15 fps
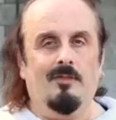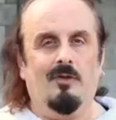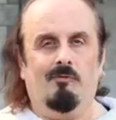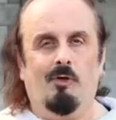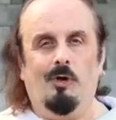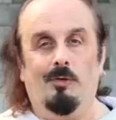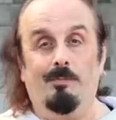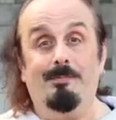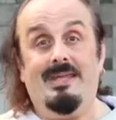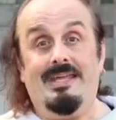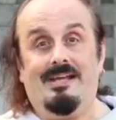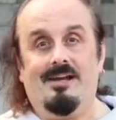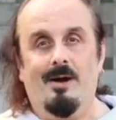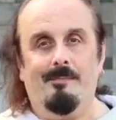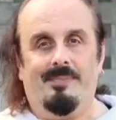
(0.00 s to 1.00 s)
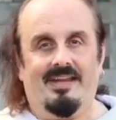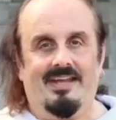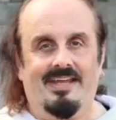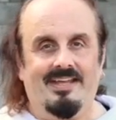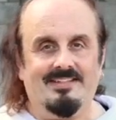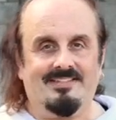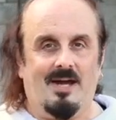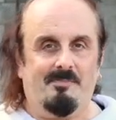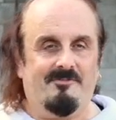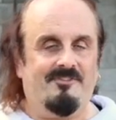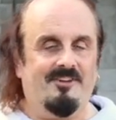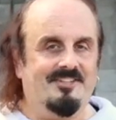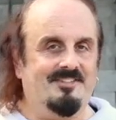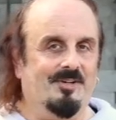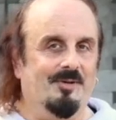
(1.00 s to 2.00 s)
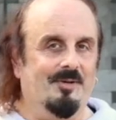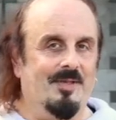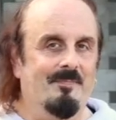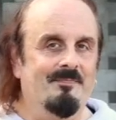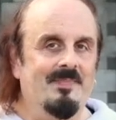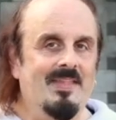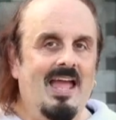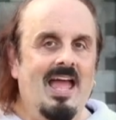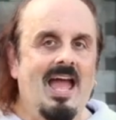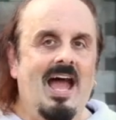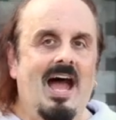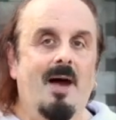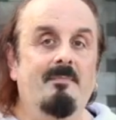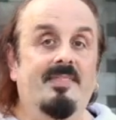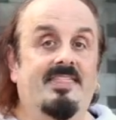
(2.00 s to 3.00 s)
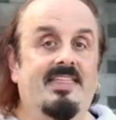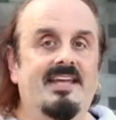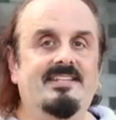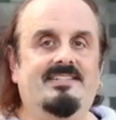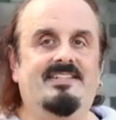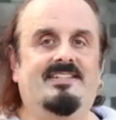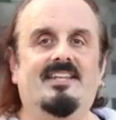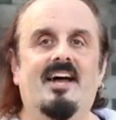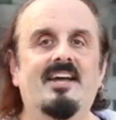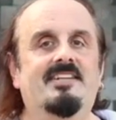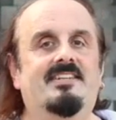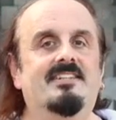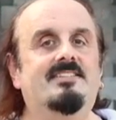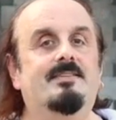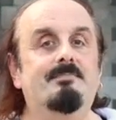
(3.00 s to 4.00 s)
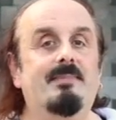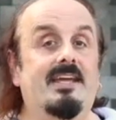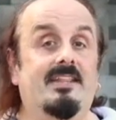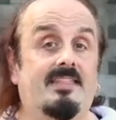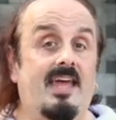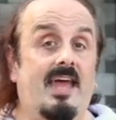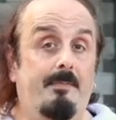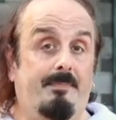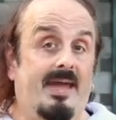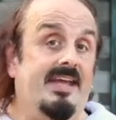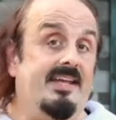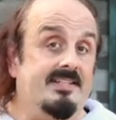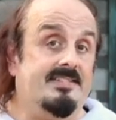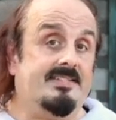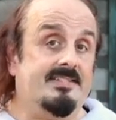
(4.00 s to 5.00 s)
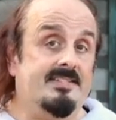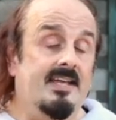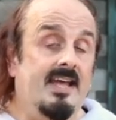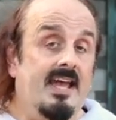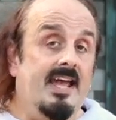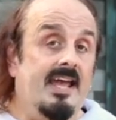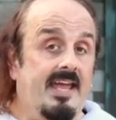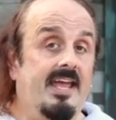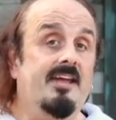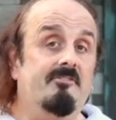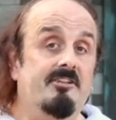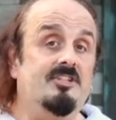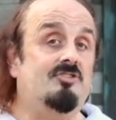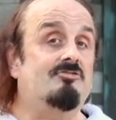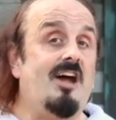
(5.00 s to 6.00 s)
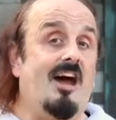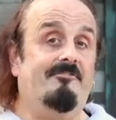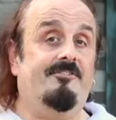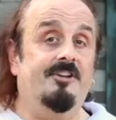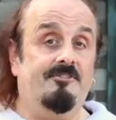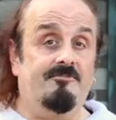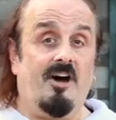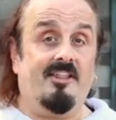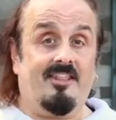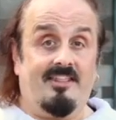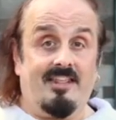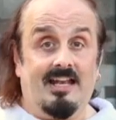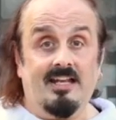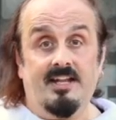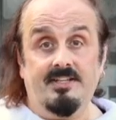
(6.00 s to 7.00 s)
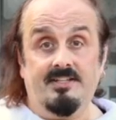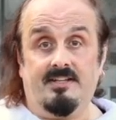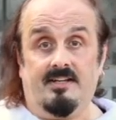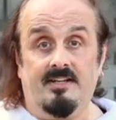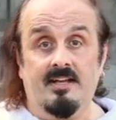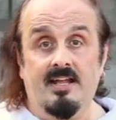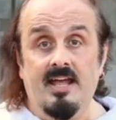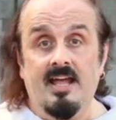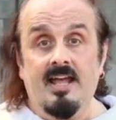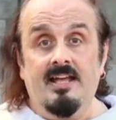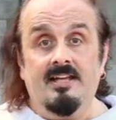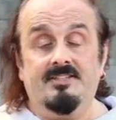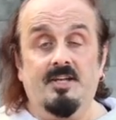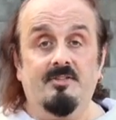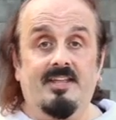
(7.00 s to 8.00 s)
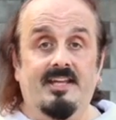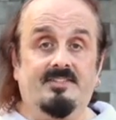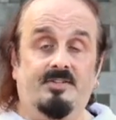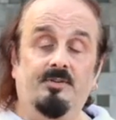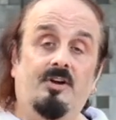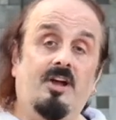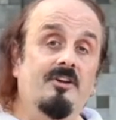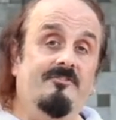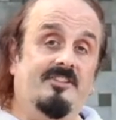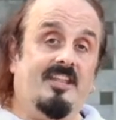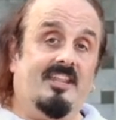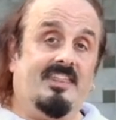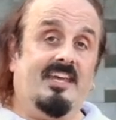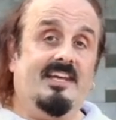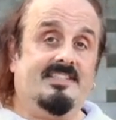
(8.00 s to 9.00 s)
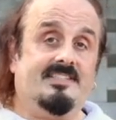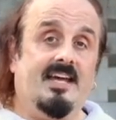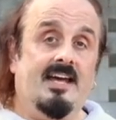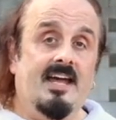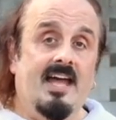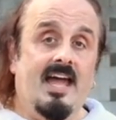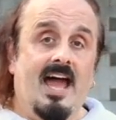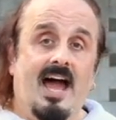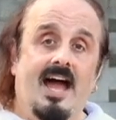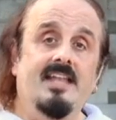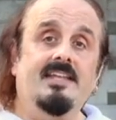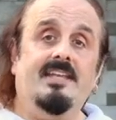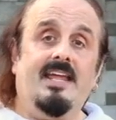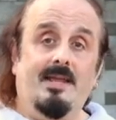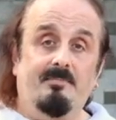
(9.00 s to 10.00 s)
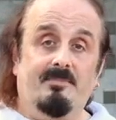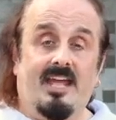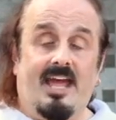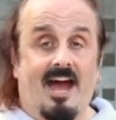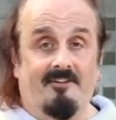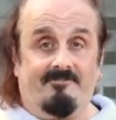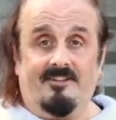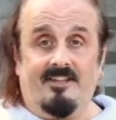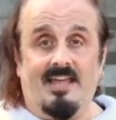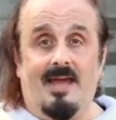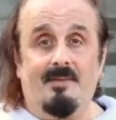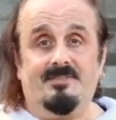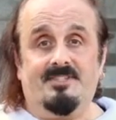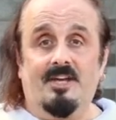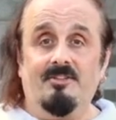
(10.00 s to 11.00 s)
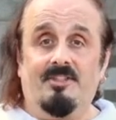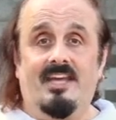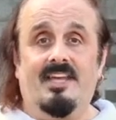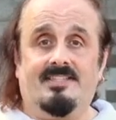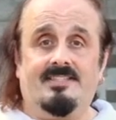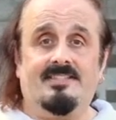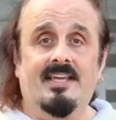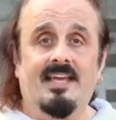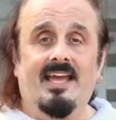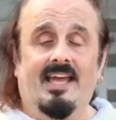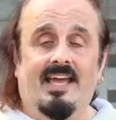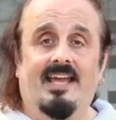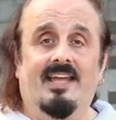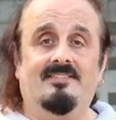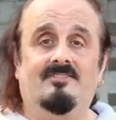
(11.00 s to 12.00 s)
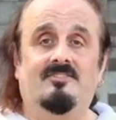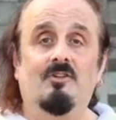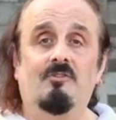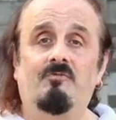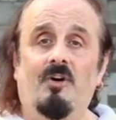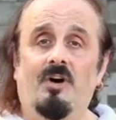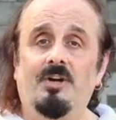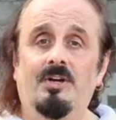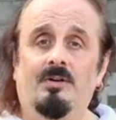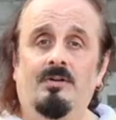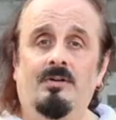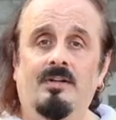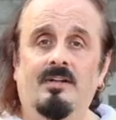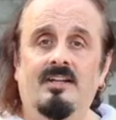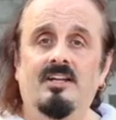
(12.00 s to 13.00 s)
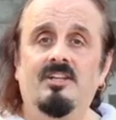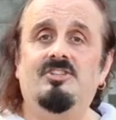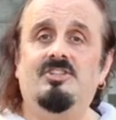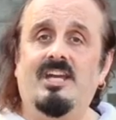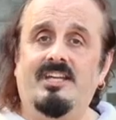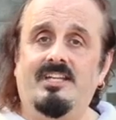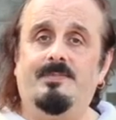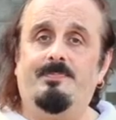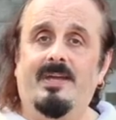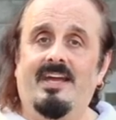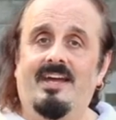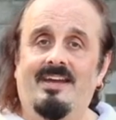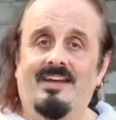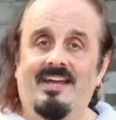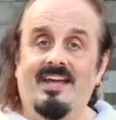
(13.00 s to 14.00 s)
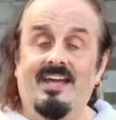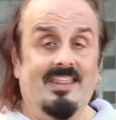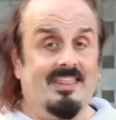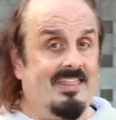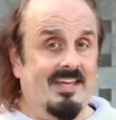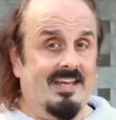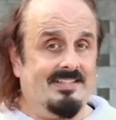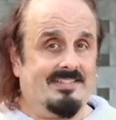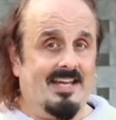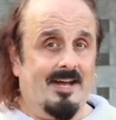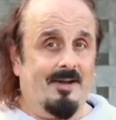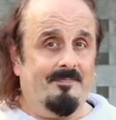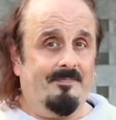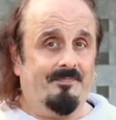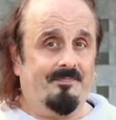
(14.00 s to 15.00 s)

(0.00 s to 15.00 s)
the Royal Me Company, as I prefer to call them, they decided to make their base here in Stratford rather than London. So they took over the theatre and named it after them. So this is the Royal Shakespeare Theatre.